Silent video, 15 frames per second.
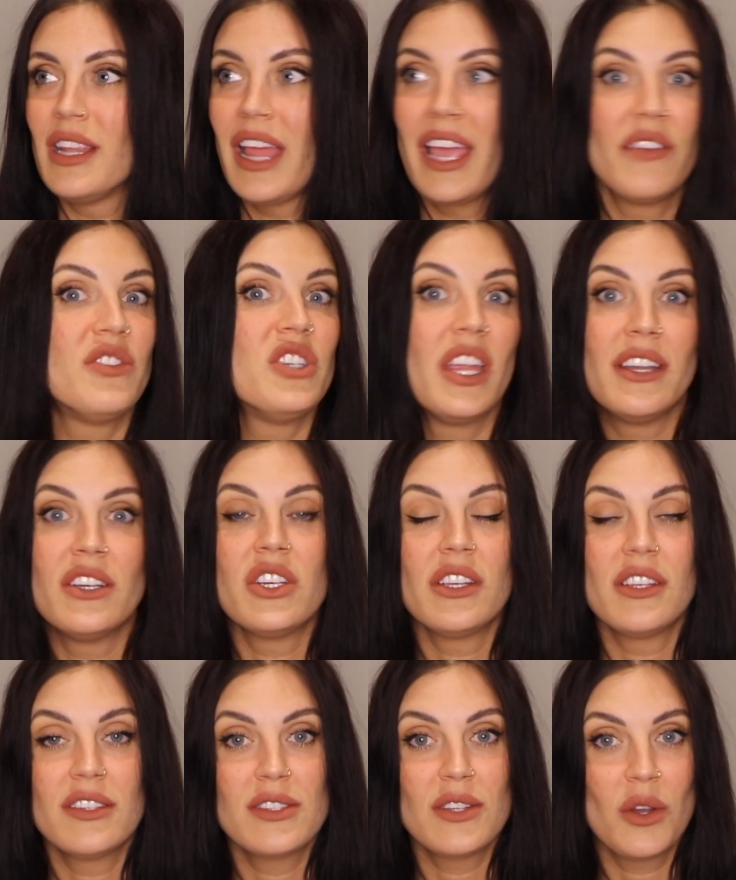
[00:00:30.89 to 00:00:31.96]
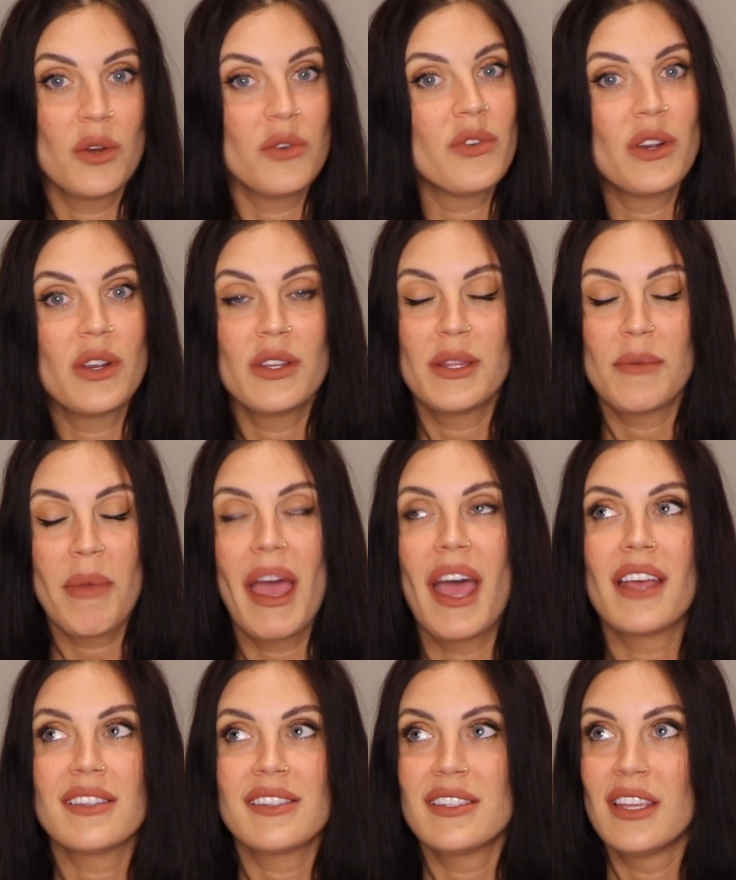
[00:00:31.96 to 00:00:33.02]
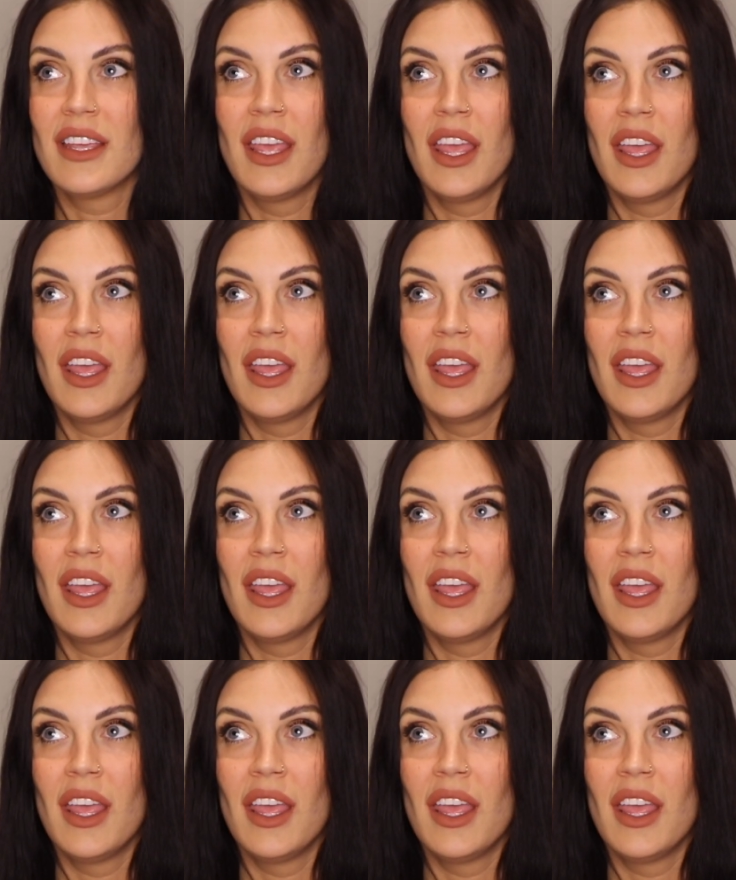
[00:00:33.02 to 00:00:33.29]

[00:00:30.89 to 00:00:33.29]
life changes over the past